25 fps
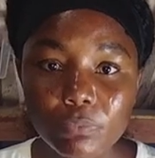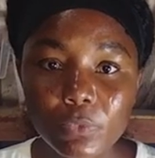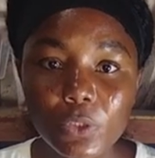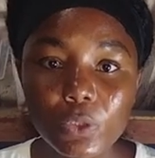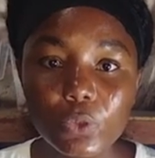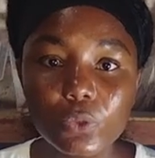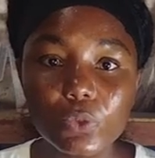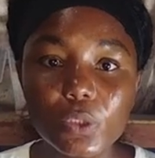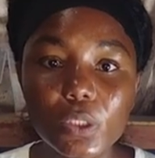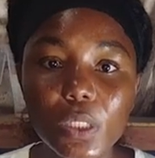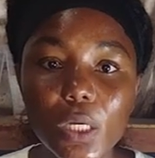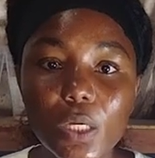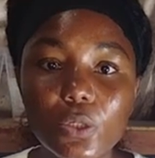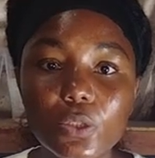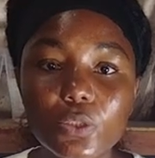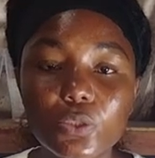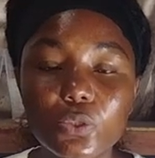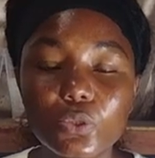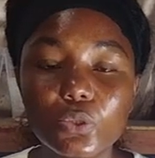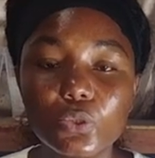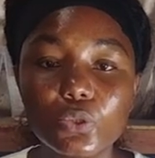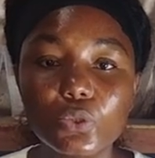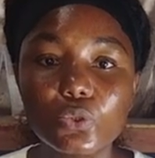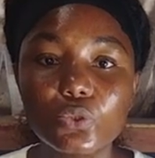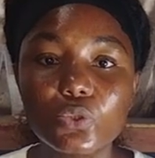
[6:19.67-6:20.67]
You can
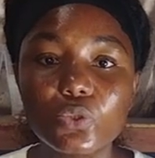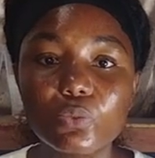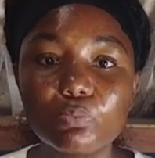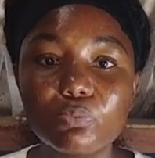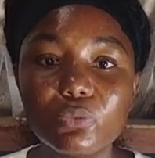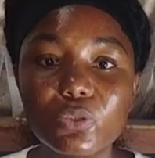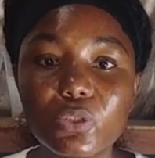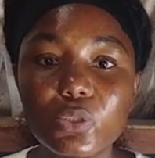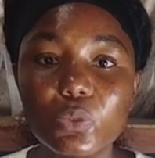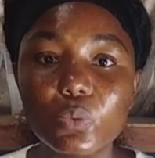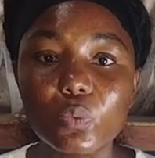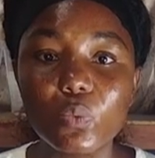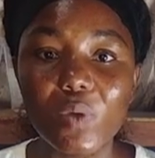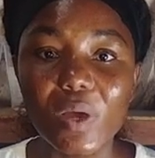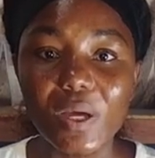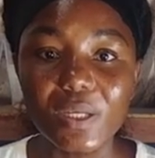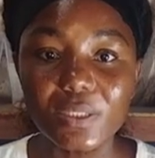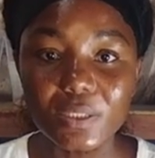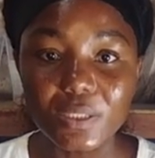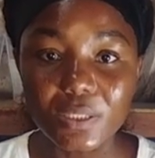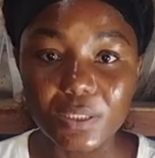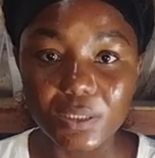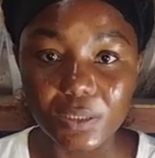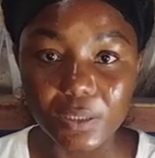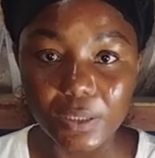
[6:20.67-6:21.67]
also use
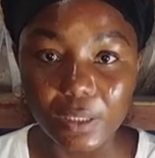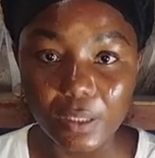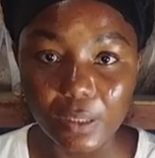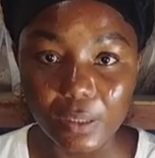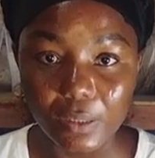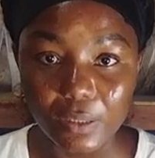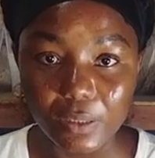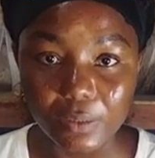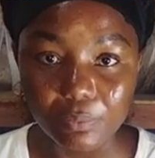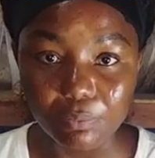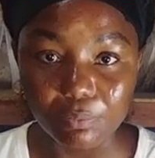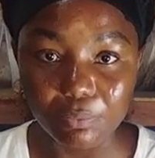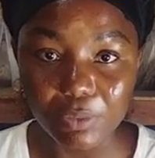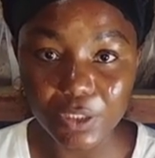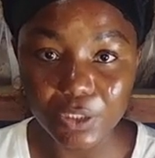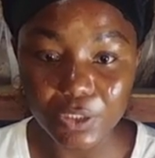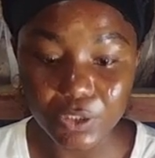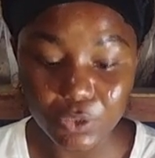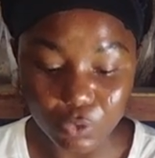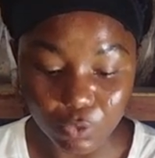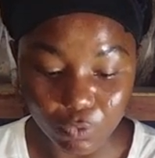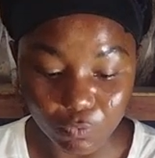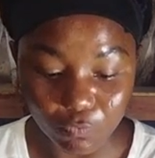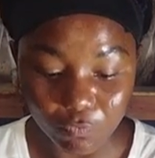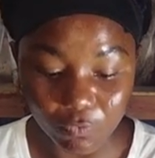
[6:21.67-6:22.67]
beeswax in place
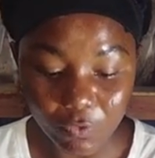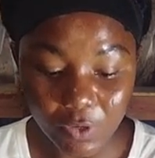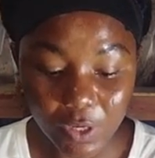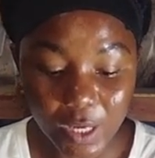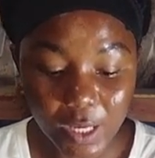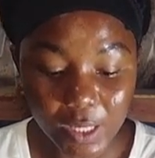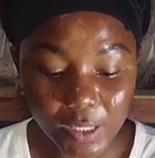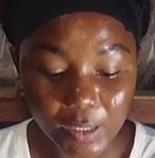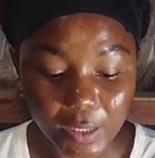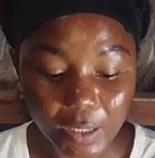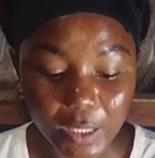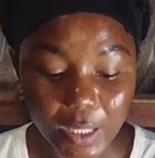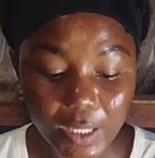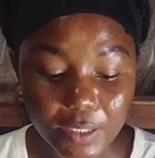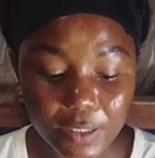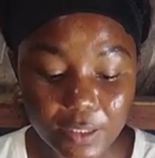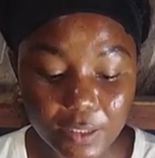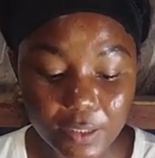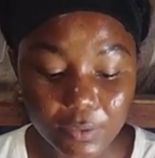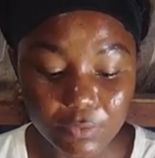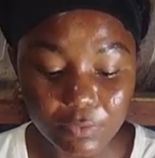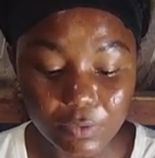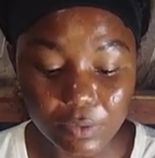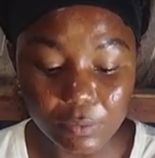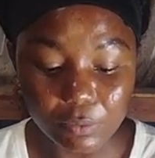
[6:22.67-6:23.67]
of
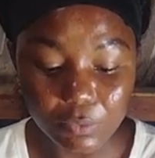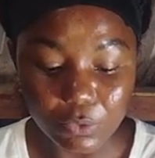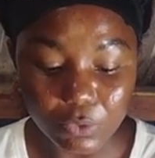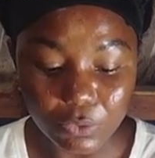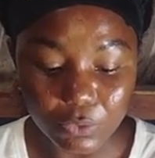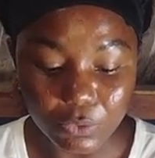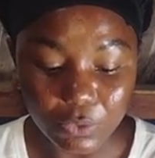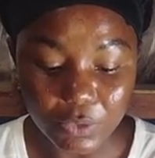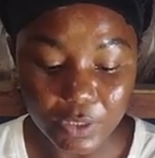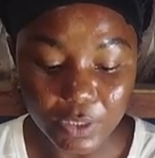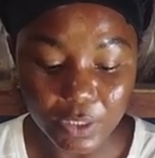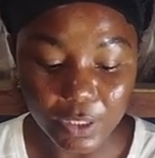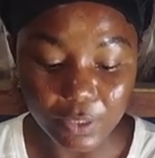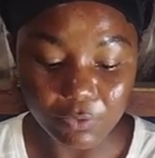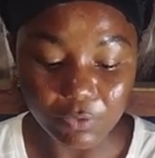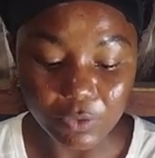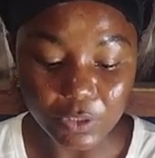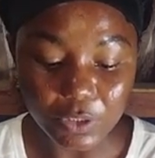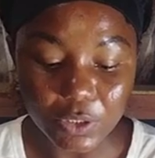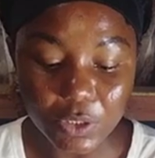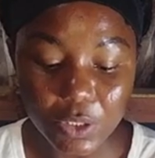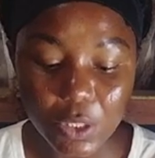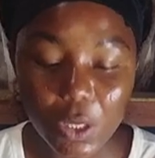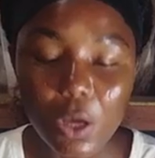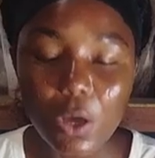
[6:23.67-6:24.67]
glycerin
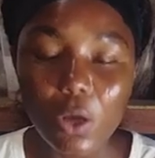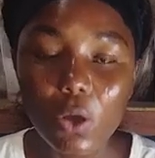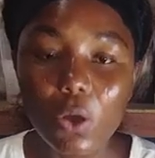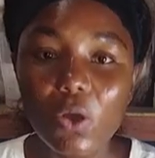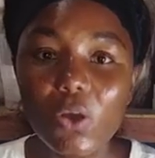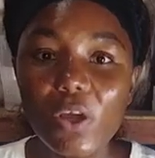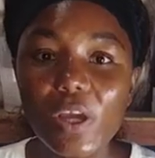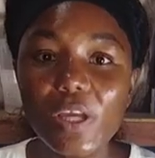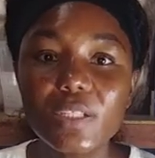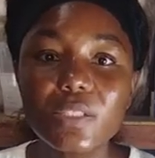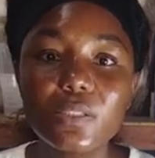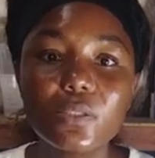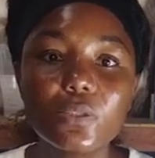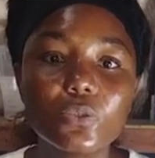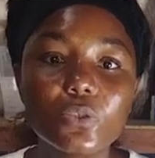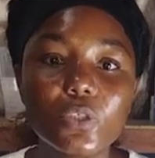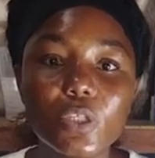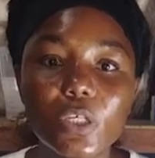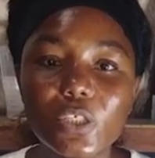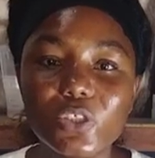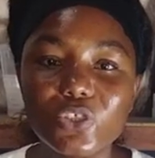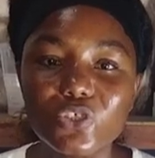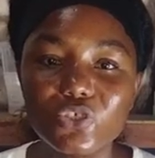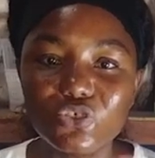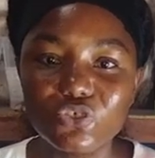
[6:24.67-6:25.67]
monostearate. Oils, you
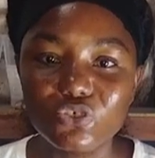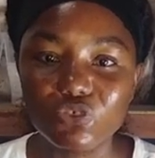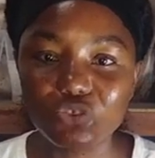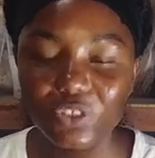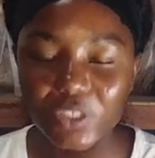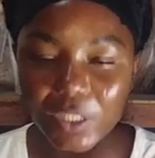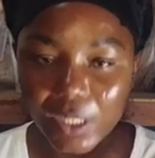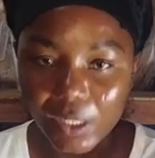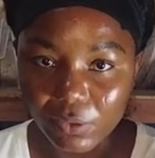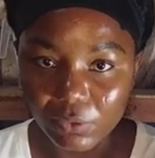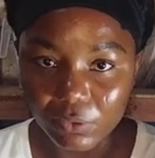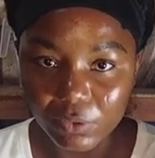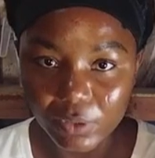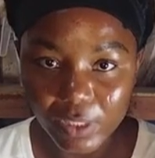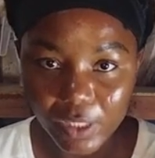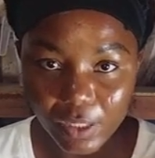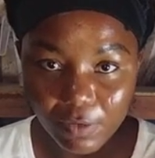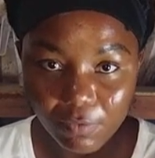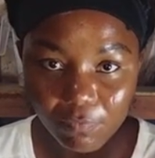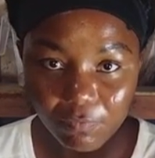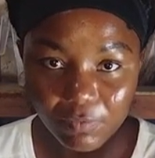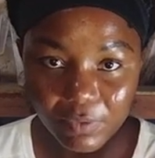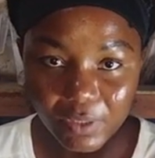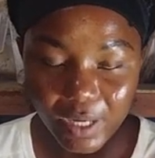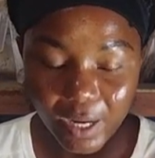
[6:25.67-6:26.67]
can choose another
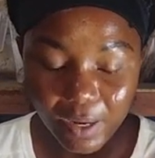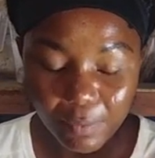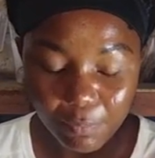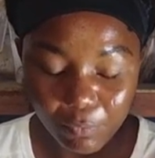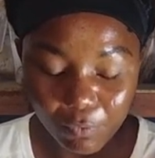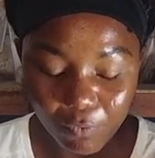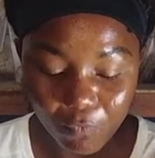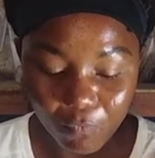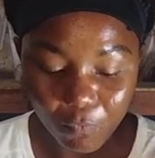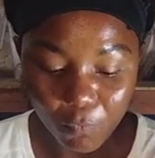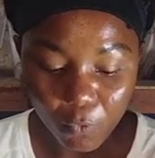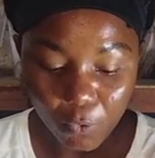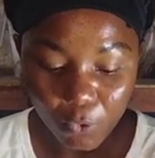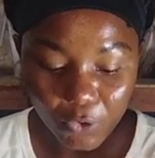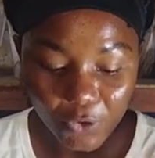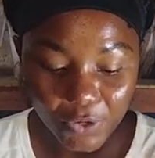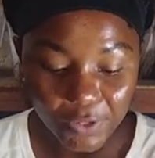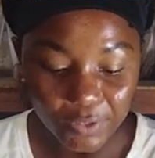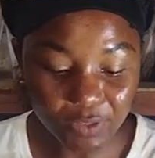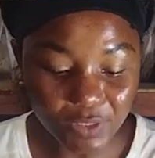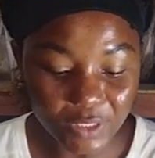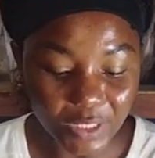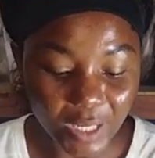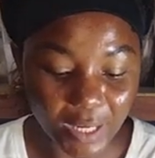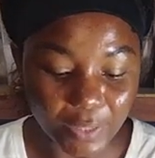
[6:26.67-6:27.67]
type of
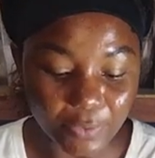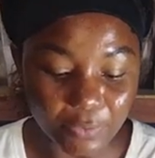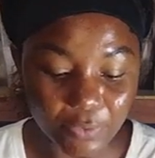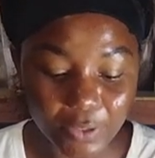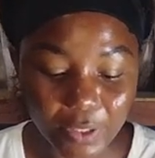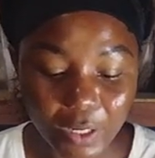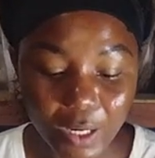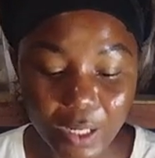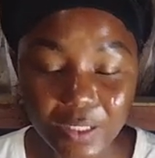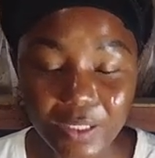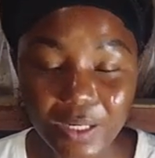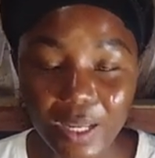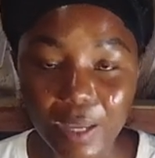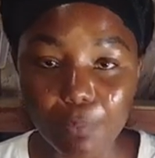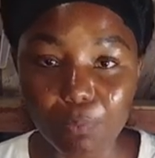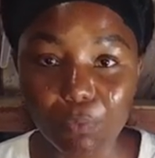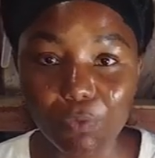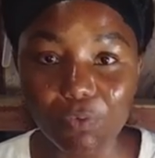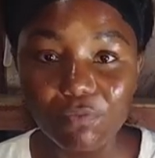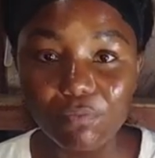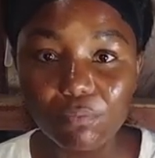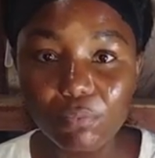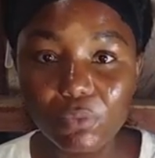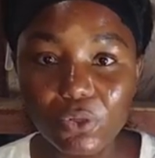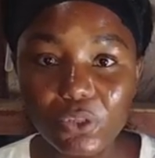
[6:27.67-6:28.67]
oils, another type
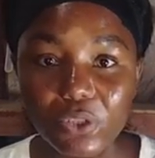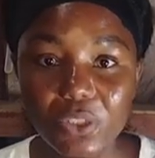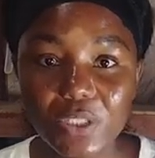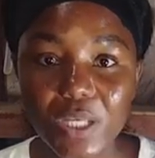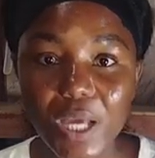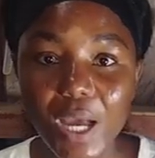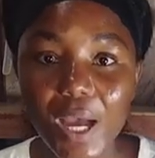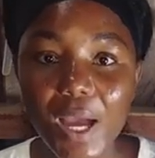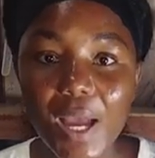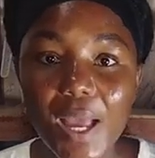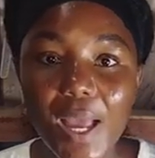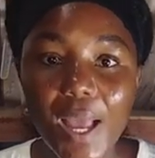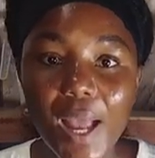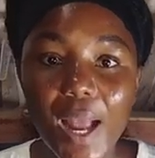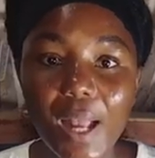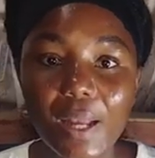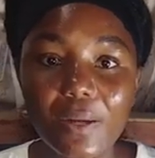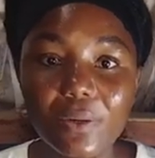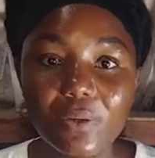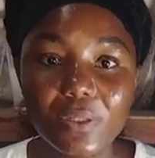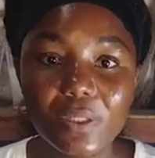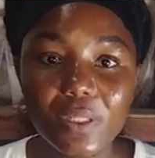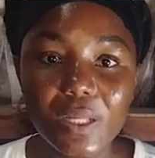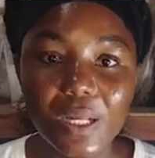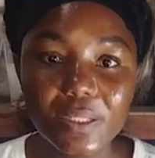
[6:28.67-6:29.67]
of butter,
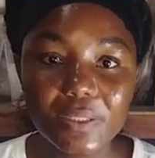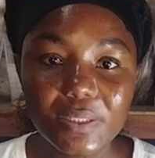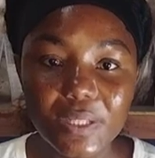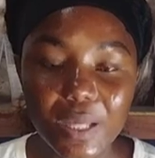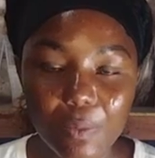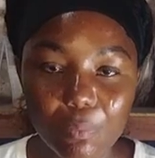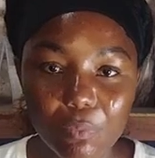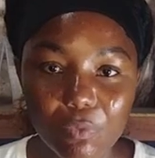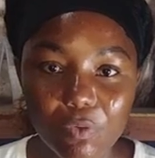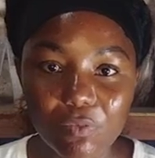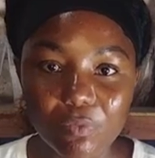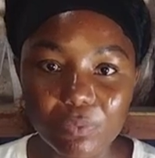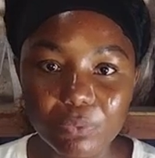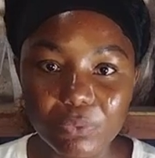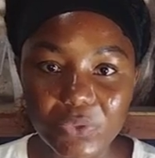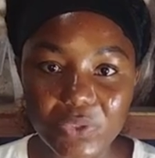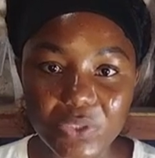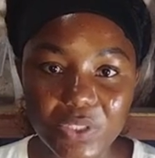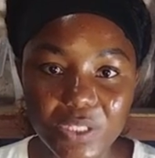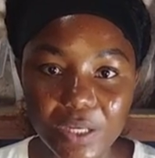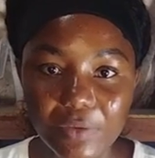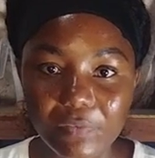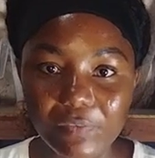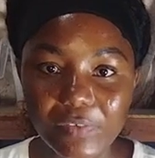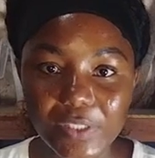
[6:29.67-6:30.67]
another type of
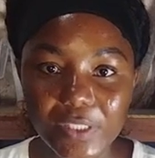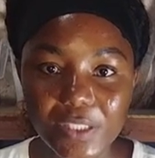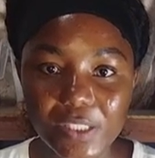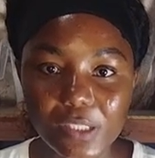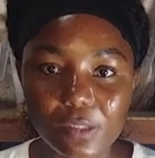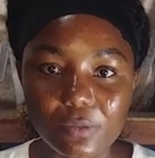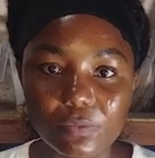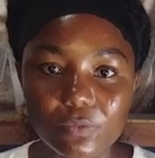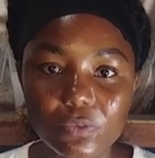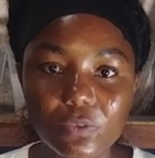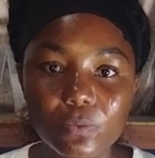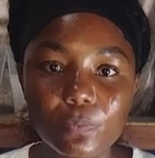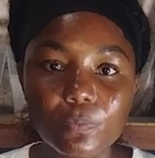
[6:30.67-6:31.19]
preservative.